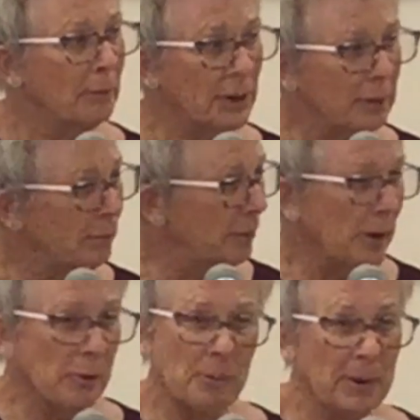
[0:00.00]
we don't
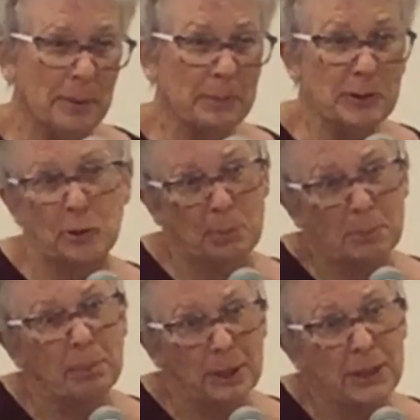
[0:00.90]
know whether we should
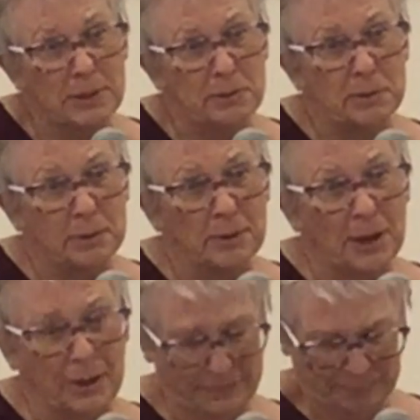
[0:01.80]
be pleased or
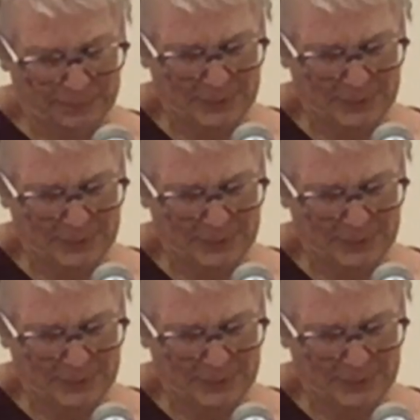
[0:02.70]
not.